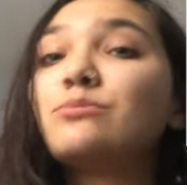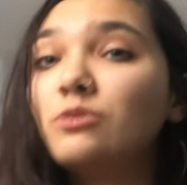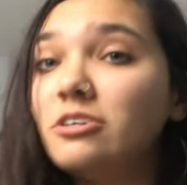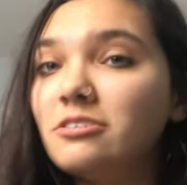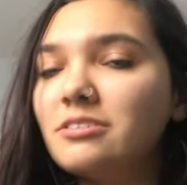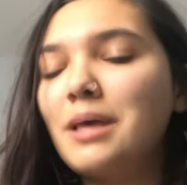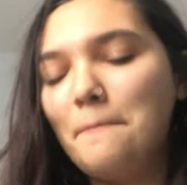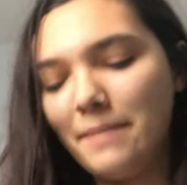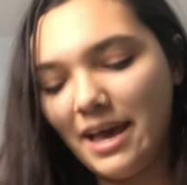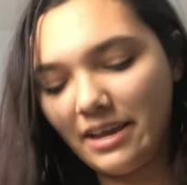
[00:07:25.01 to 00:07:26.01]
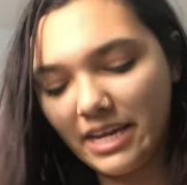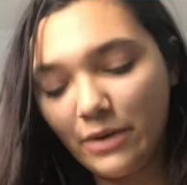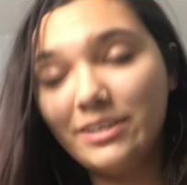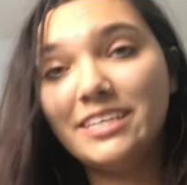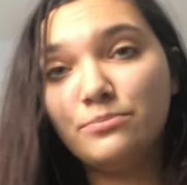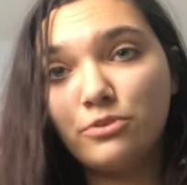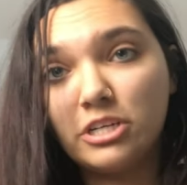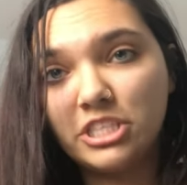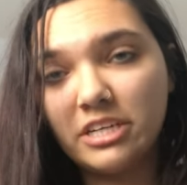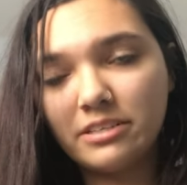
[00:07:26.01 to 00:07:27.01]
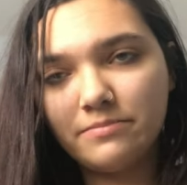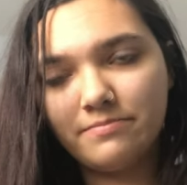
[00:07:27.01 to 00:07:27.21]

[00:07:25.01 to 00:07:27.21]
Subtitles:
was my quarantine project,